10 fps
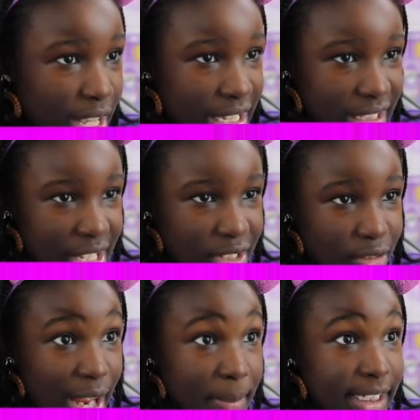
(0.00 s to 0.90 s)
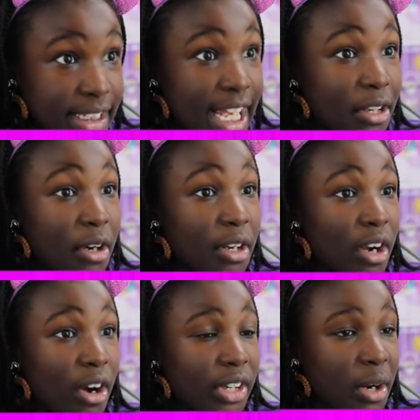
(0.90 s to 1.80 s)
let's grab a snack
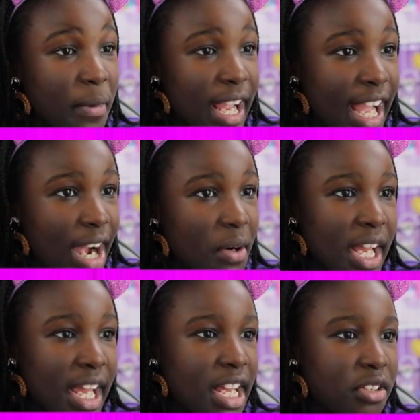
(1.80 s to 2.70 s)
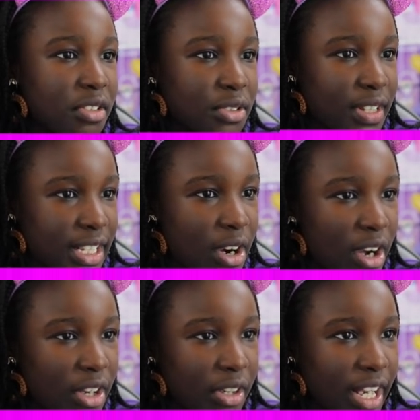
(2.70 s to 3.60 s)
on our way out. Okay, Adrien's already
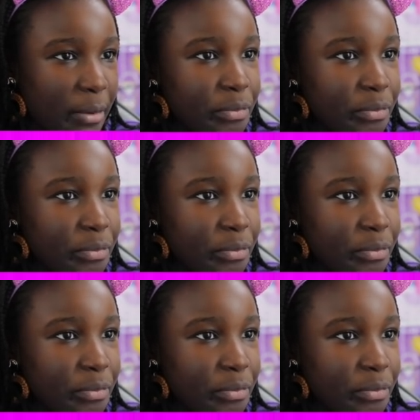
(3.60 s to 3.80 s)
gone. Okay,